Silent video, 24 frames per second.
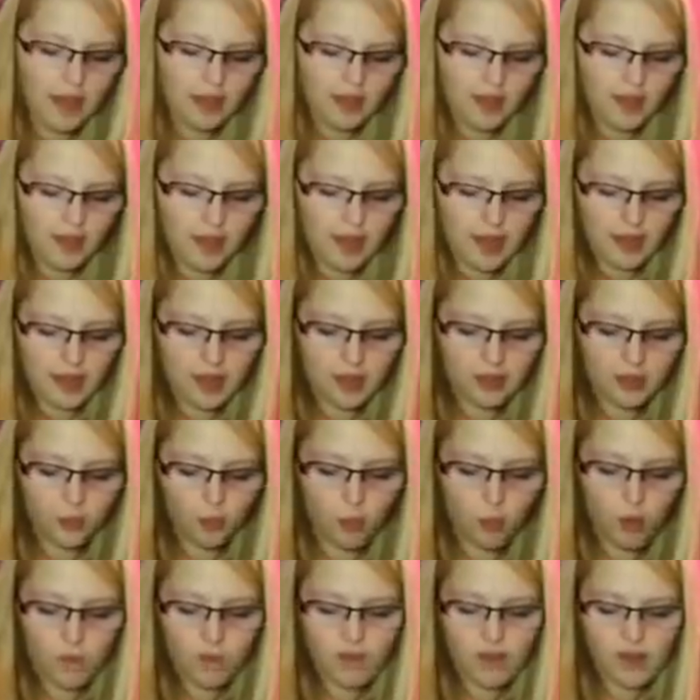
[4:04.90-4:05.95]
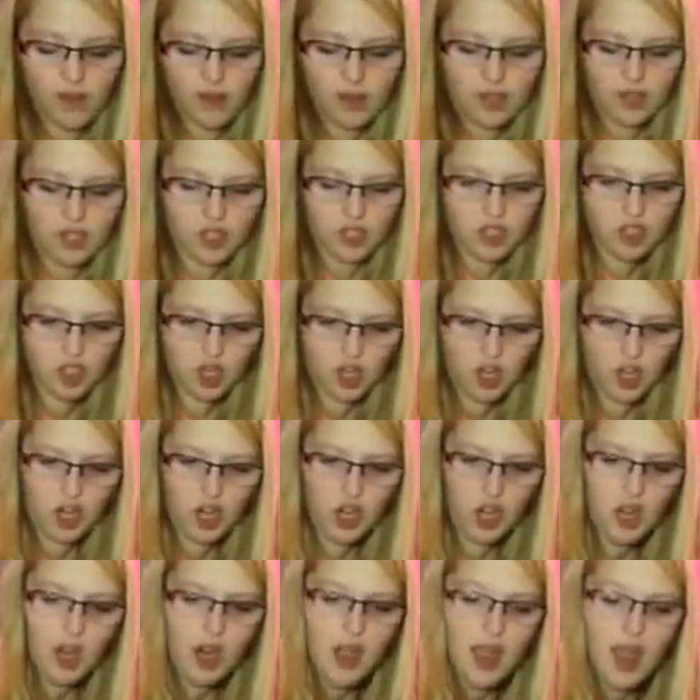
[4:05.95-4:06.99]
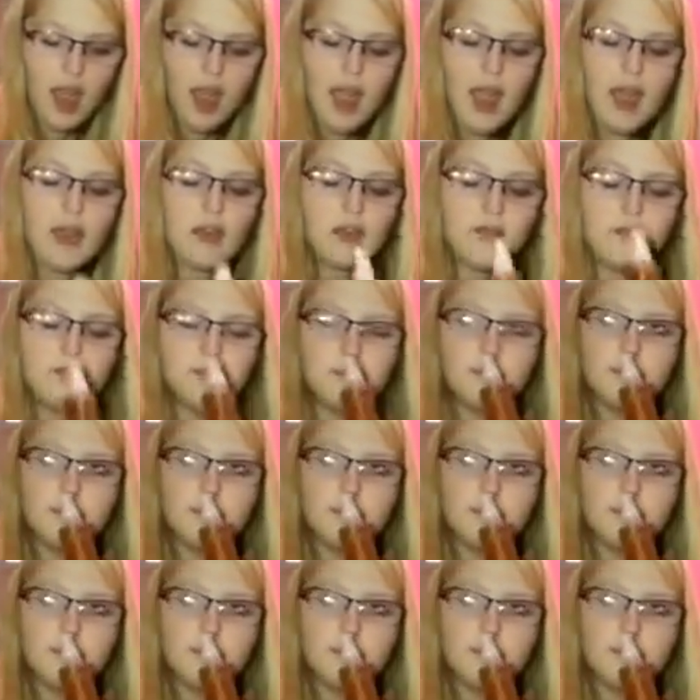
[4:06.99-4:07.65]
And then I got the one vanilla sugar, and